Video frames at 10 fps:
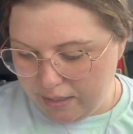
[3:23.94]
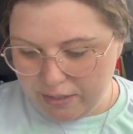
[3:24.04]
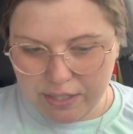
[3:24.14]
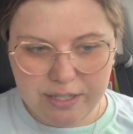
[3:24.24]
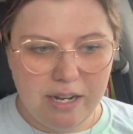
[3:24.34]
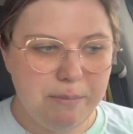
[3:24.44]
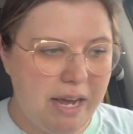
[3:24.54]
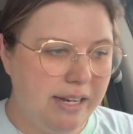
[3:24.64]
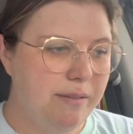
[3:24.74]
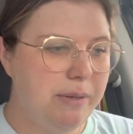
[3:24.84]
just got
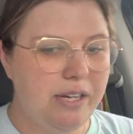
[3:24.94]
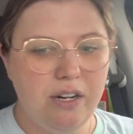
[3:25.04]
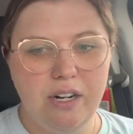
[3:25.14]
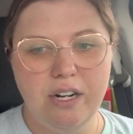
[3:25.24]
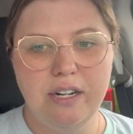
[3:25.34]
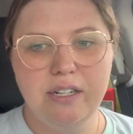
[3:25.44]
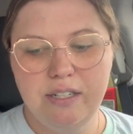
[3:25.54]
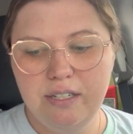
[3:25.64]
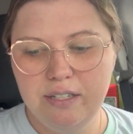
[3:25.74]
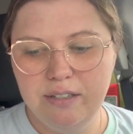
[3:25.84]
back in my car
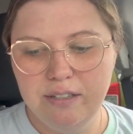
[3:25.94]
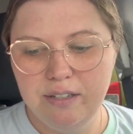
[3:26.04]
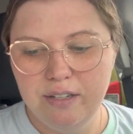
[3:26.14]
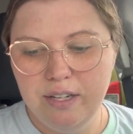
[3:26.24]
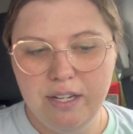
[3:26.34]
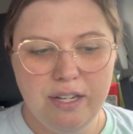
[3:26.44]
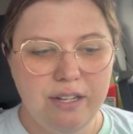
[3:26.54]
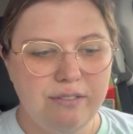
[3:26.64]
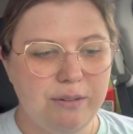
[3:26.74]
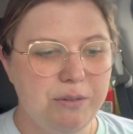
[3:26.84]

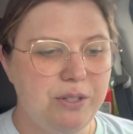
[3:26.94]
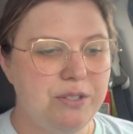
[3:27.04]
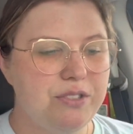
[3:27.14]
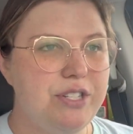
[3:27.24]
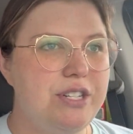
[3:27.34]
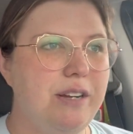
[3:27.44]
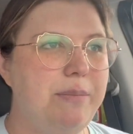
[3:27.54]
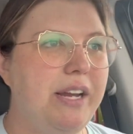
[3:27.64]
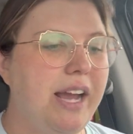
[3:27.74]
from grocery shopping.